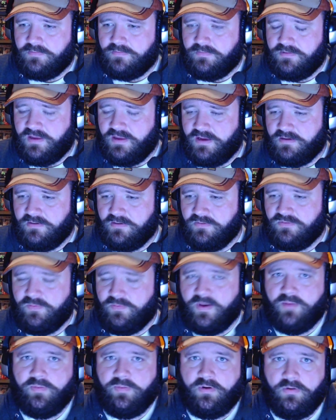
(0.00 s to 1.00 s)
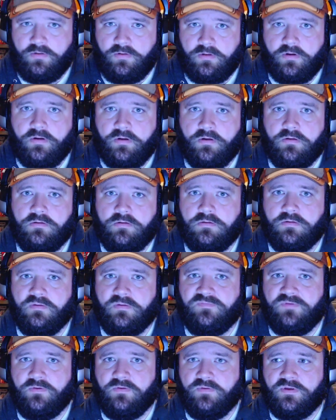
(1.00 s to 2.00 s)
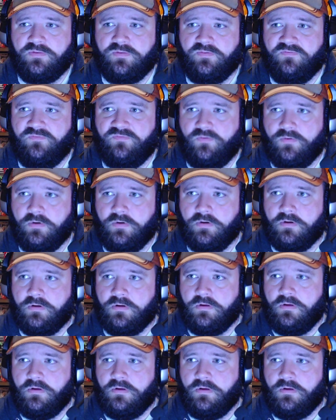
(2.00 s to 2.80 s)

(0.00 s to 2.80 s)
diagnosed bipolar a few weeks before,